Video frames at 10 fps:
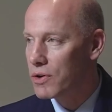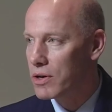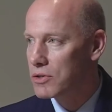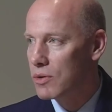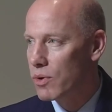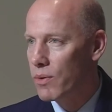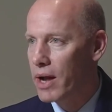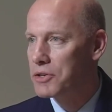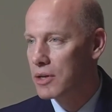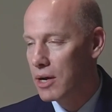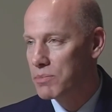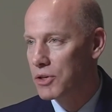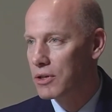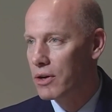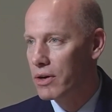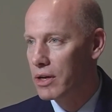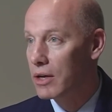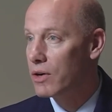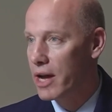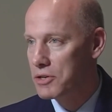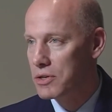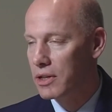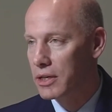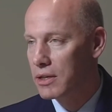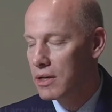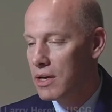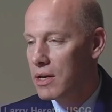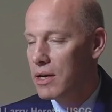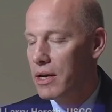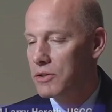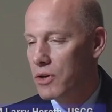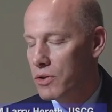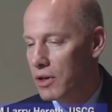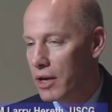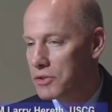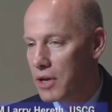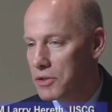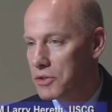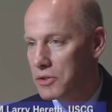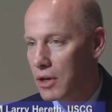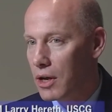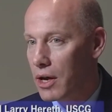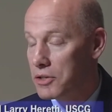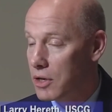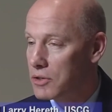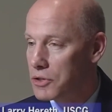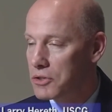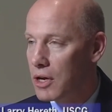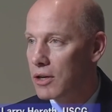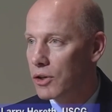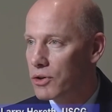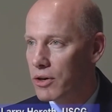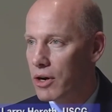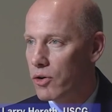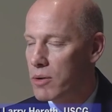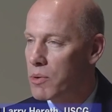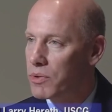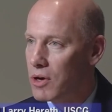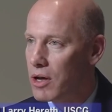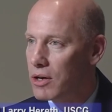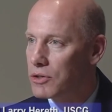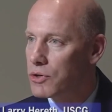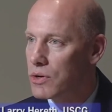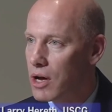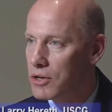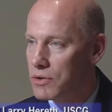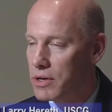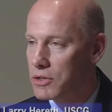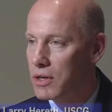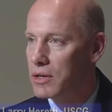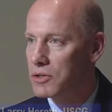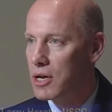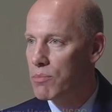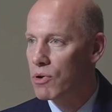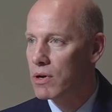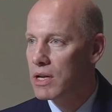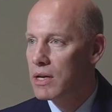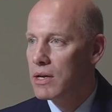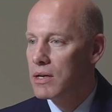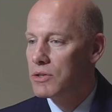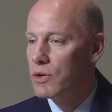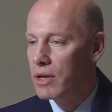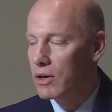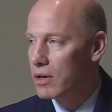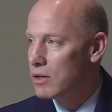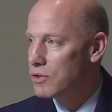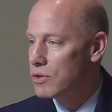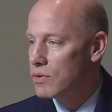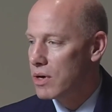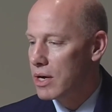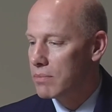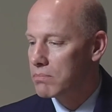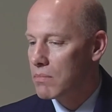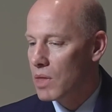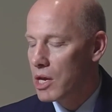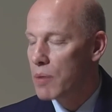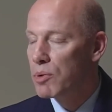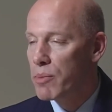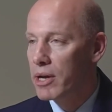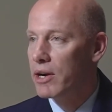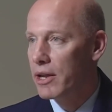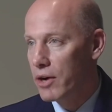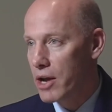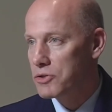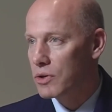us that we ratchet up security internationally. And so the United States has just concluded an agreement with 102 countries in December to implement an international